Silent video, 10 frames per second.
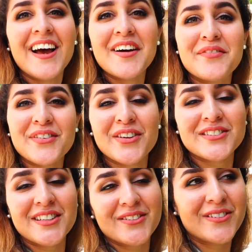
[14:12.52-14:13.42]
And for
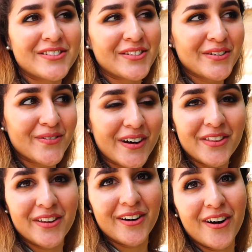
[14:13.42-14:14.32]
those that are wondering why
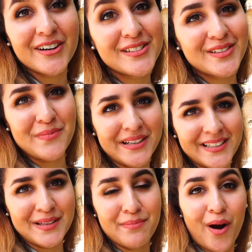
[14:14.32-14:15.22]
there are so
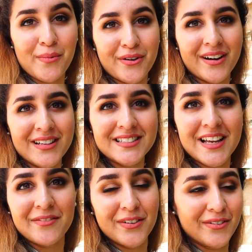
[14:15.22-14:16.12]
many pomegranates
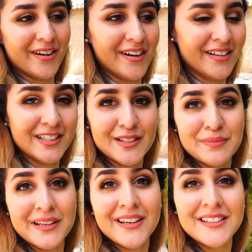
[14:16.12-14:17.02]
everywhere, and it's
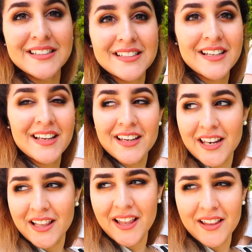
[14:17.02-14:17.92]
because
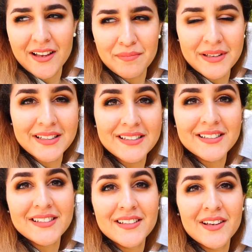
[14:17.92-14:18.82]
Grenada
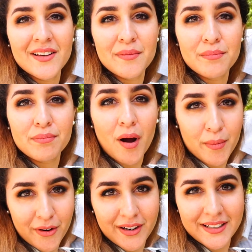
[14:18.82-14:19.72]
means
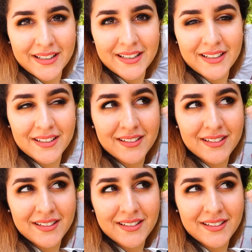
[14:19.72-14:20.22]
pomegranate